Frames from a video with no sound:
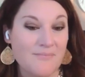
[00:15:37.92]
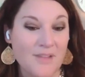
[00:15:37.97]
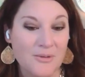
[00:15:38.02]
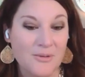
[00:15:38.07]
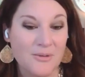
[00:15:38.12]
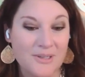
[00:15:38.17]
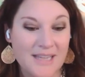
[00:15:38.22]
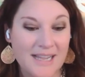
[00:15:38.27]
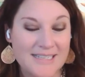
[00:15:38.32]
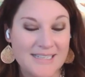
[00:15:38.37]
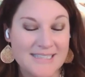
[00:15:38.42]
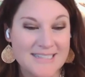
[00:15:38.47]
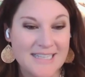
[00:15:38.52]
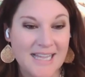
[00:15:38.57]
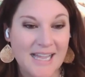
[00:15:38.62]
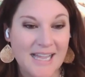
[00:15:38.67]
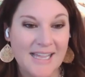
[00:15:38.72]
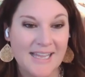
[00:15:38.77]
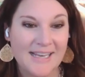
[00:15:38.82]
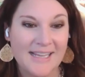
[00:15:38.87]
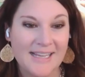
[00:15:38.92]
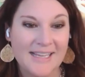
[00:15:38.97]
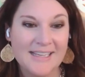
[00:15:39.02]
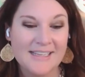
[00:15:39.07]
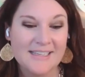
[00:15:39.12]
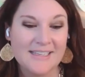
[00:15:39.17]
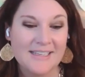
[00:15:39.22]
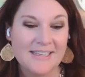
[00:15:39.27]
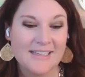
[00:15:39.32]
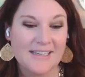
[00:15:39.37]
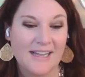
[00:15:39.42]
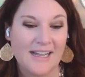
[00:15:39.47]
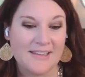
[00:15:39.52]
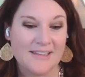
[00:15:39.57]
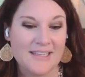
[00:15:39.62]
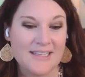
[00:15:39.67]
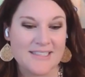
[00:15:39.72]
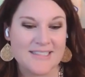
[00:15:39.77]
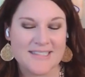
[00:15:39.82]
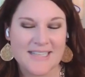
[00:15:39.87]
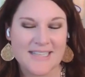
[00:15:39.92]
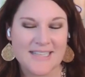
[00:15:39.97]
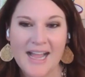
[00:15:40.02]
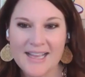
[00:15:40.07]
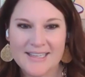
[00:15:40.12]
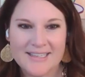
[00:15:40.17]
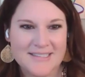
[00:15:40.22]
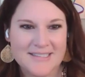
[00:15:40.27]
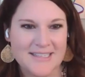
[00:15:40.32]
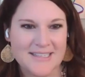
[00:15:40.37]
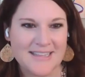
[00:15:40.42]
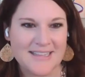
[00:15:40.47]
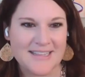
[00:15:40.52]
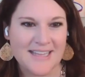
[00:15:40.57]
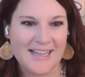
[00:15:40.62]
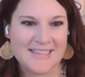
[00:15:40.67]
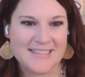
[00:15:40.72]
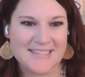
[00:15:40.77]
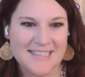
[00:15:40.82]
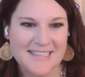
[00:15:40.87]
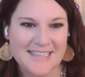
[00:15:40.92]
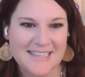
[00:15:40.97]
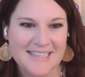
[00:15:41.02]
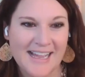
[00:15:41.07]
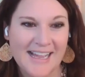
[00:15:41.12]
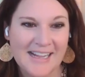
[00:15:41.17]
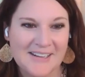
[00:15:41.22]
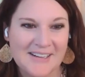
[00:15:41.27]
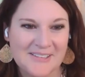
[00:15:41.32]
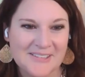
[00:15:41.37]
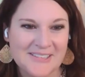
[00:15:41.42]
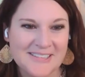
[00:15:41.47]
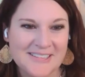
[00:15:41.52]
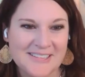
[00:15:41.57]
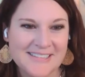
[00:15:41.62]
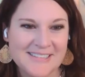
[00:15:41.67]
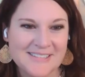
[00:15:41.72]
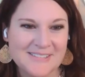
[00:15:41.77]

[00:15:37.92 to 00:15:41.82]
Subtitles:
With that said, I think Zach is in the hot seat now.